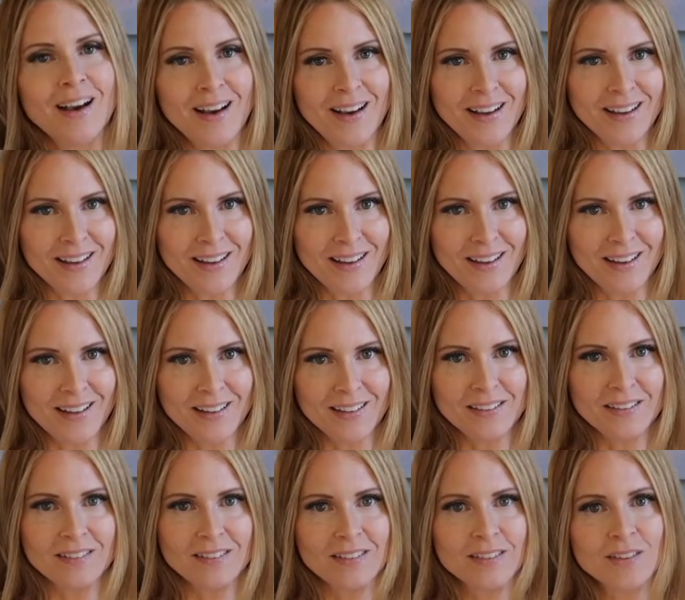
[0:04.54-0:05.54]
Hi
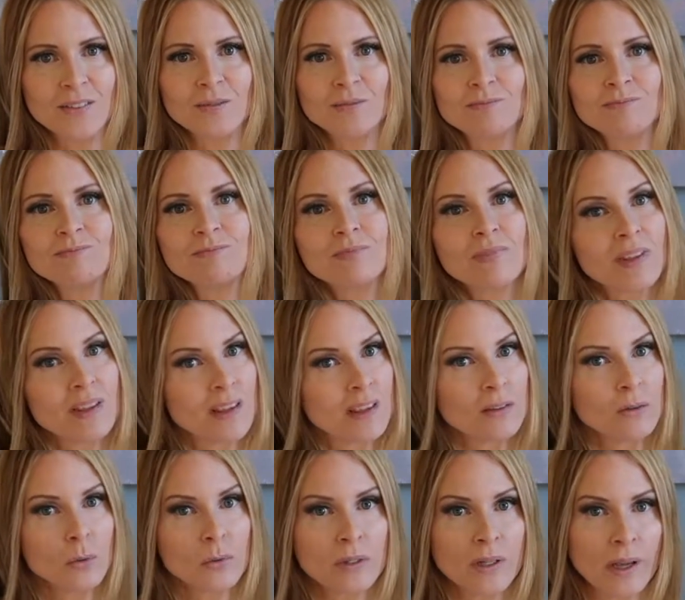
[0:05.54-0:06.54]
guys!
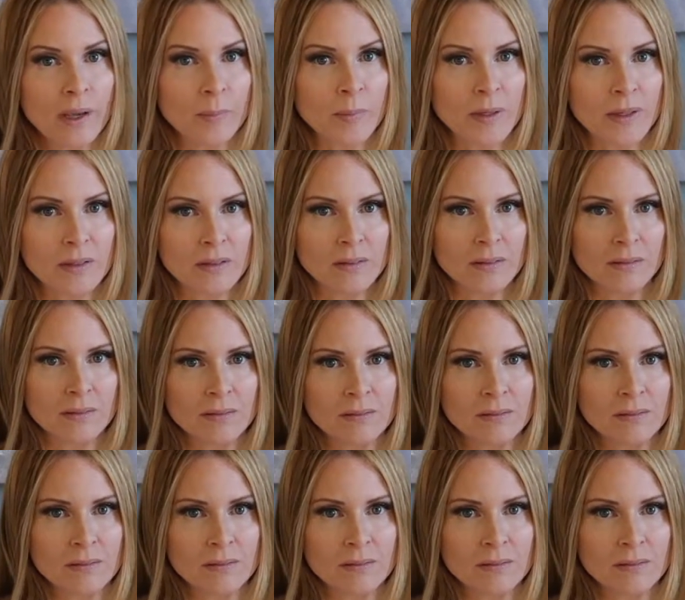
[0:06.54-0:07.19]
Guess what time it is?